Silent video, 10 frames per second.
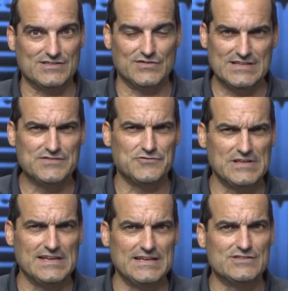So this
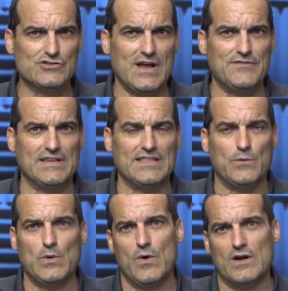really is traffic
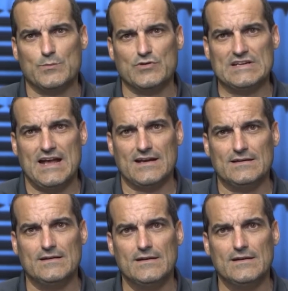that we want to protect.